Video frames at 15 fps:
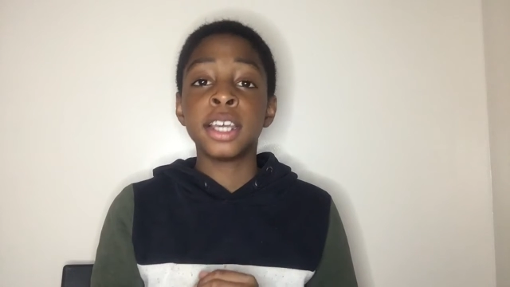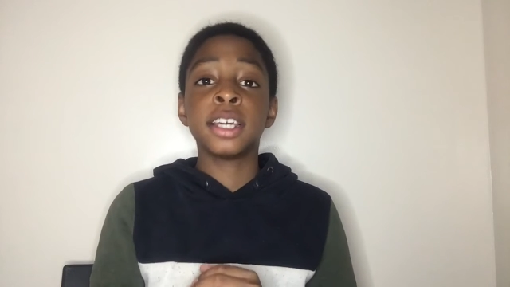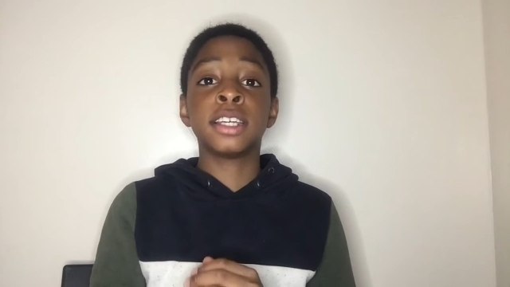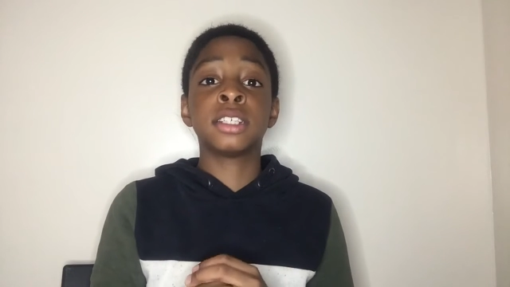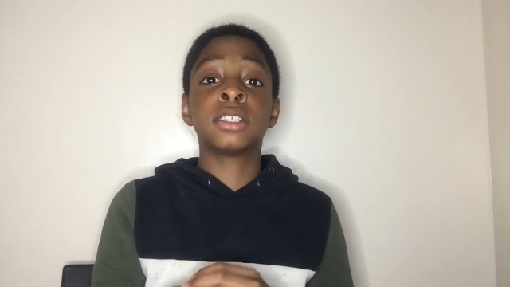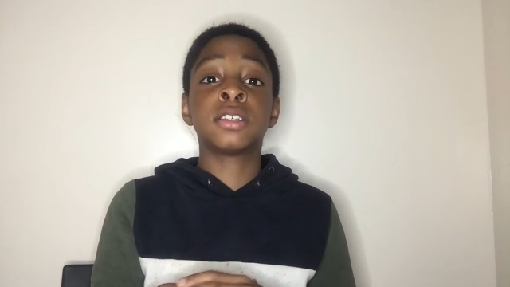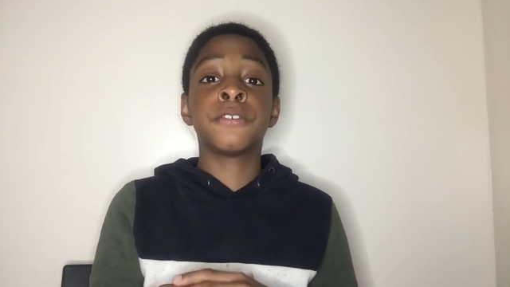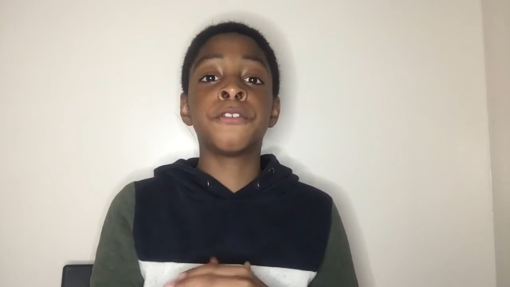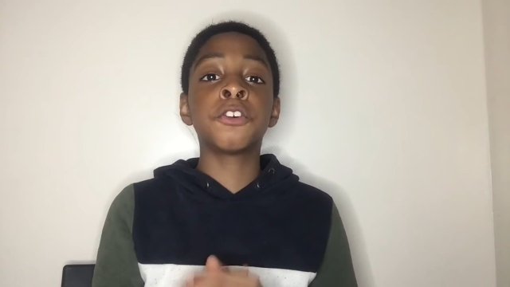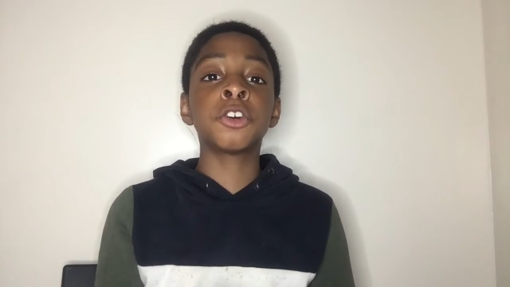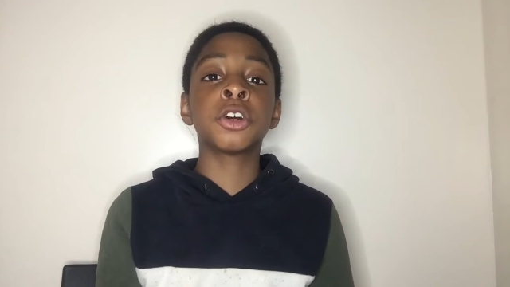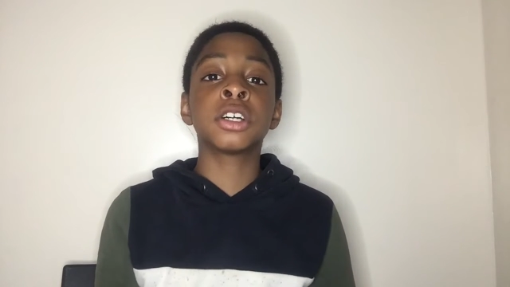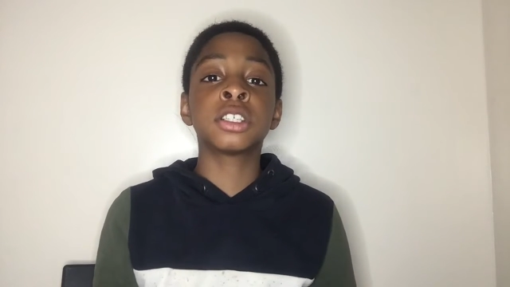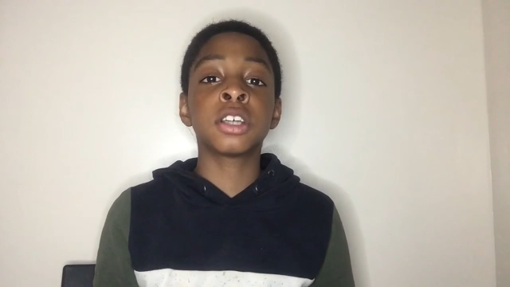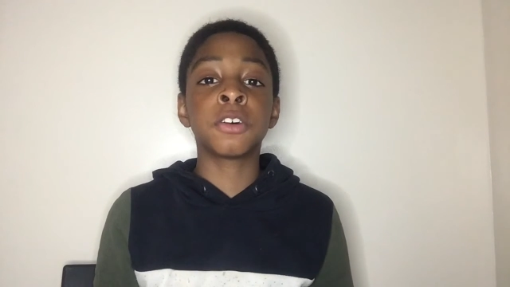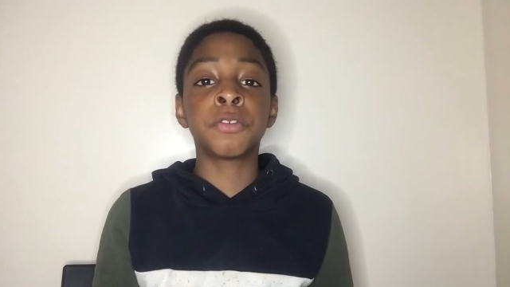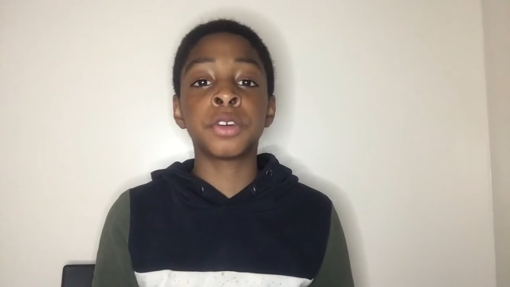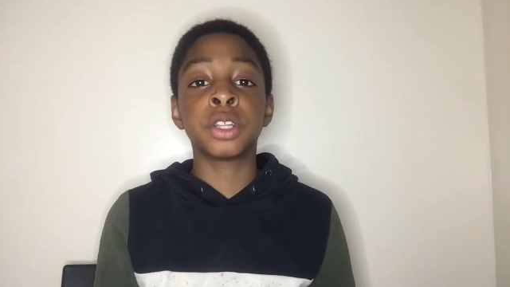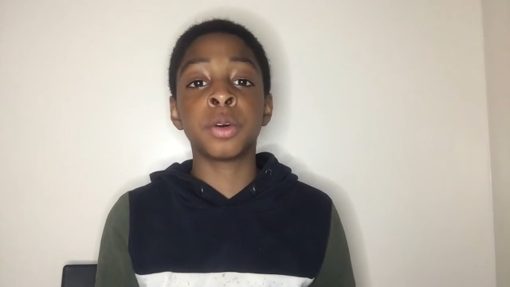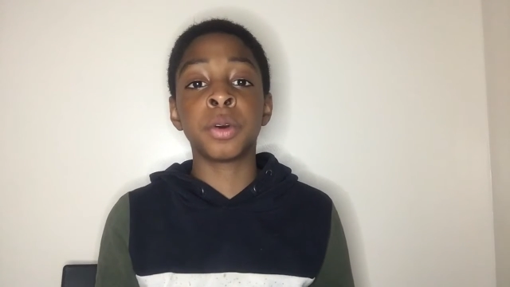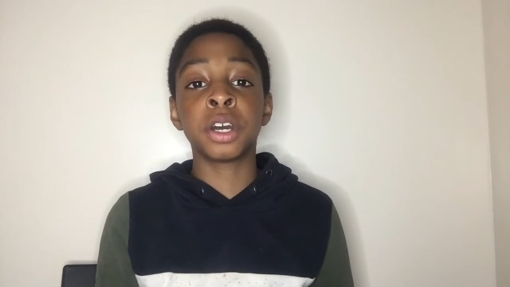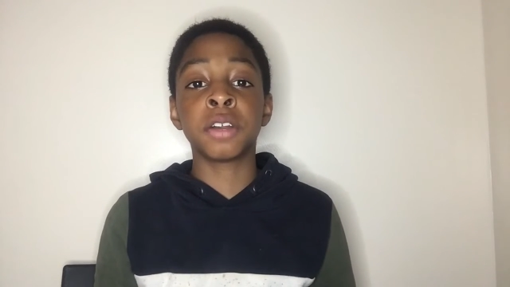is to fill yourself
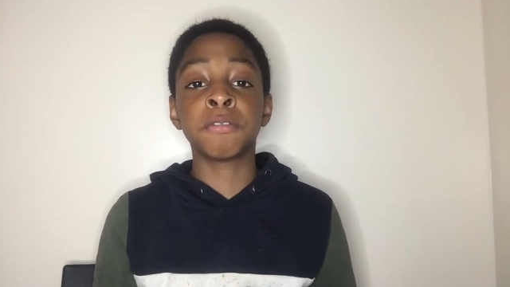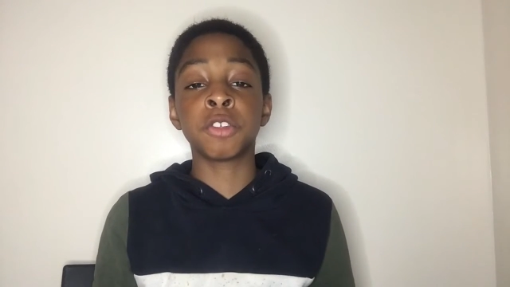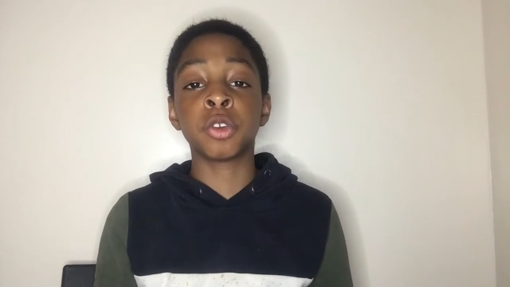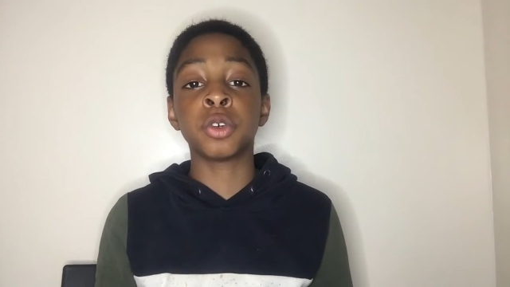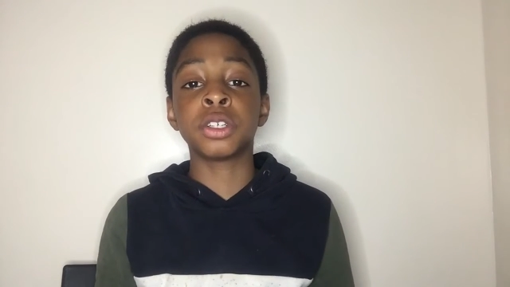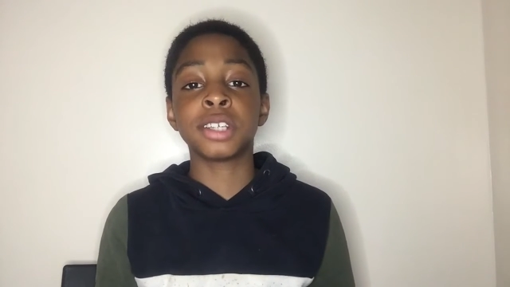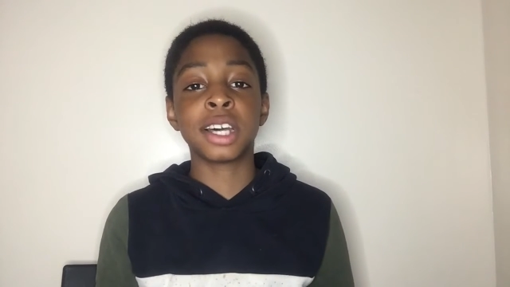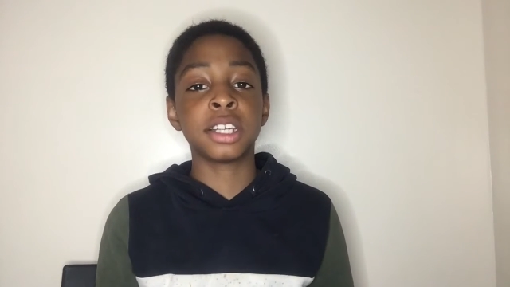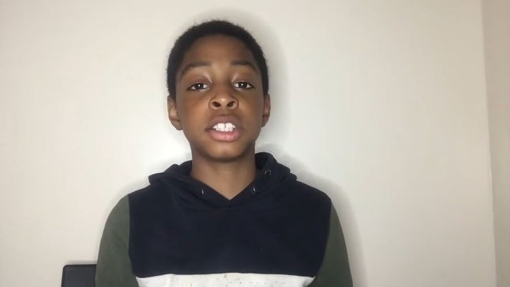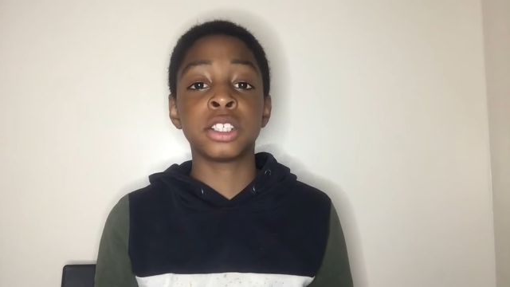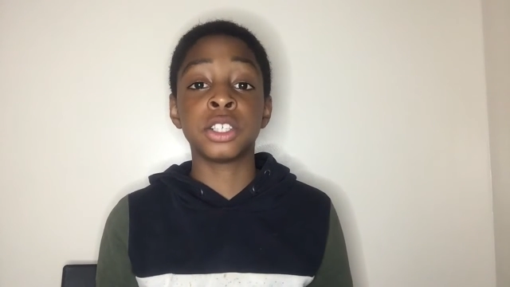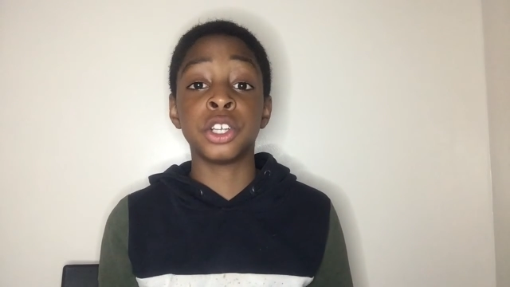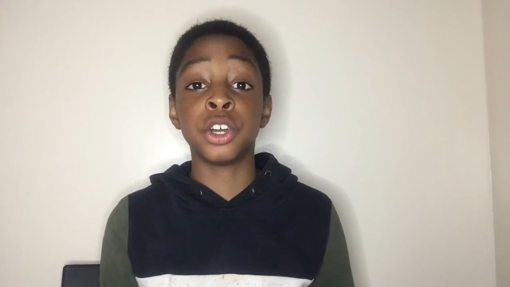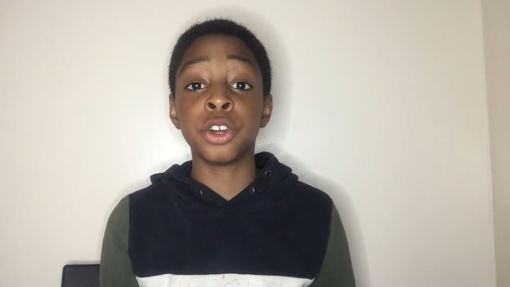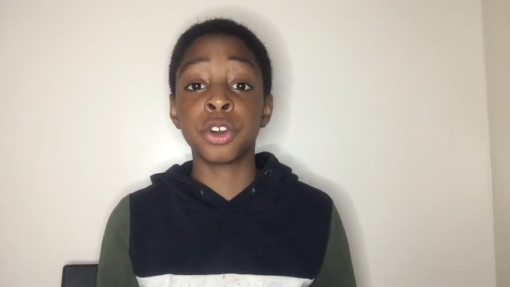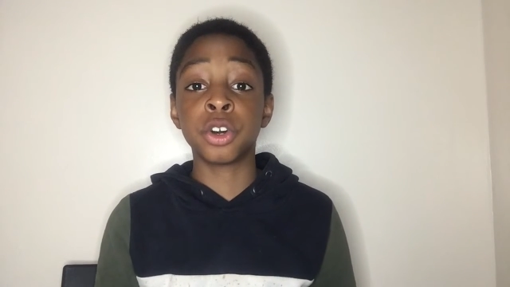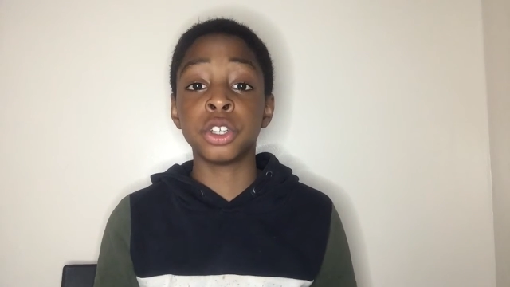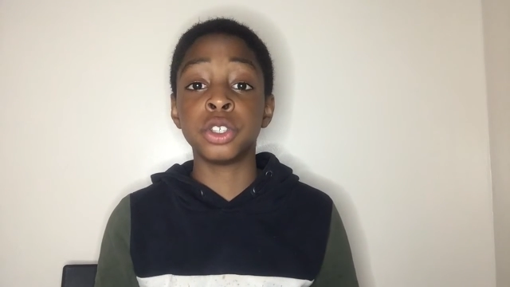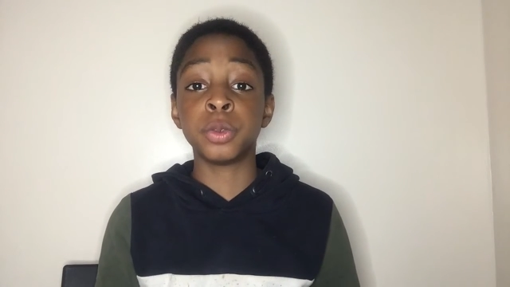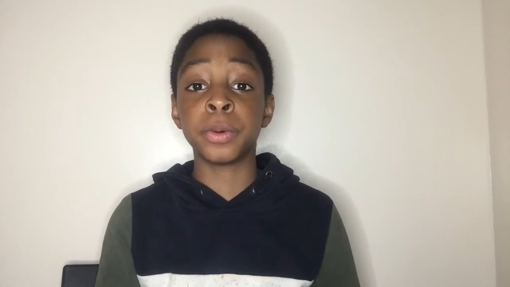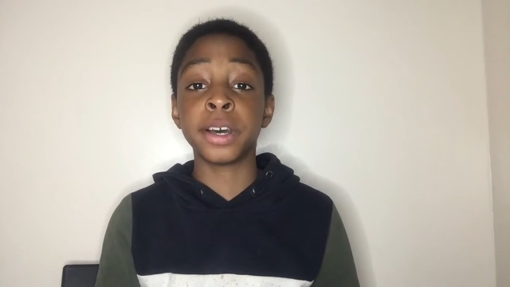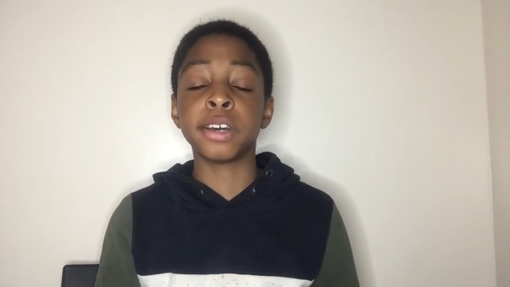with the word of the Lord and to know
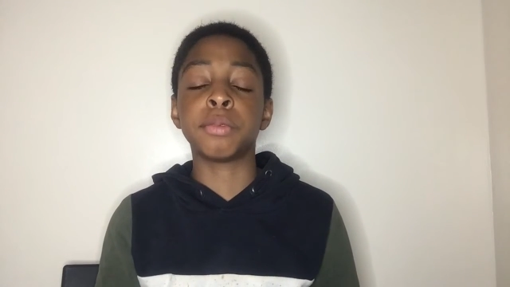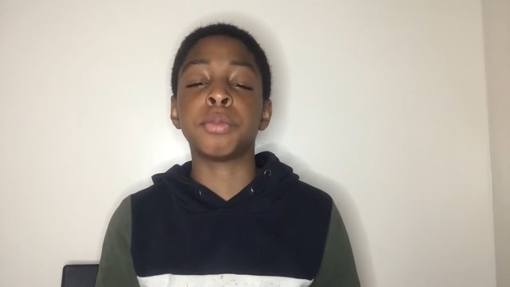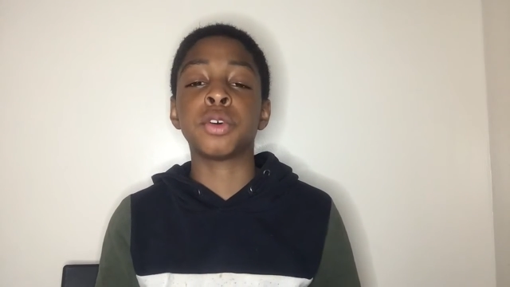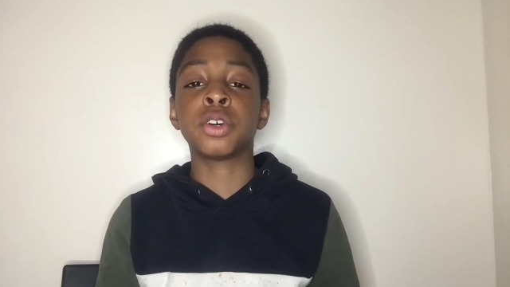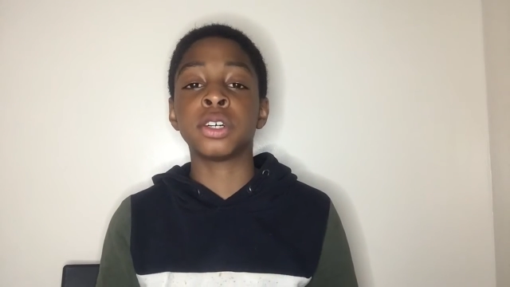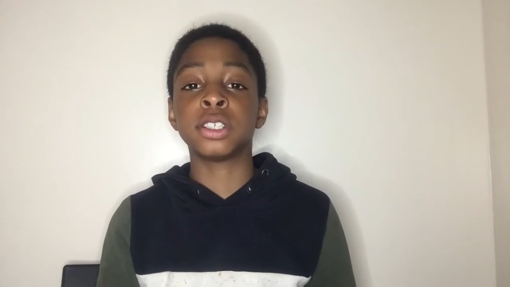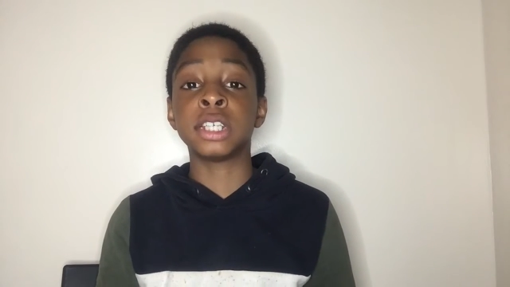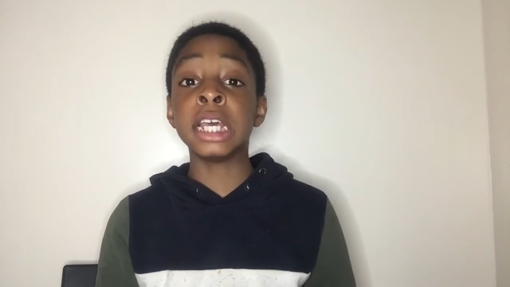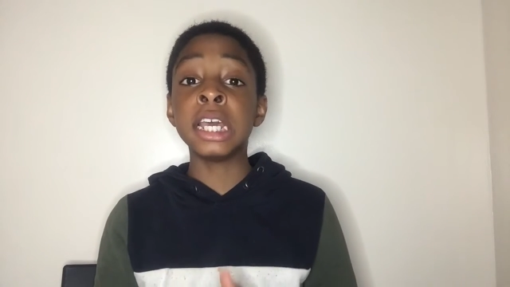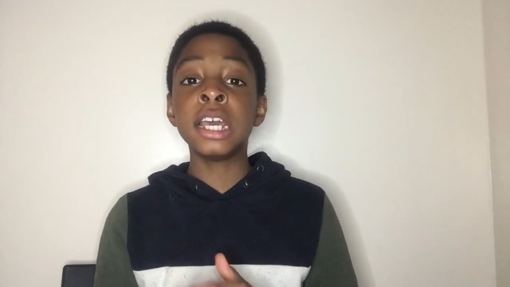God's word. Because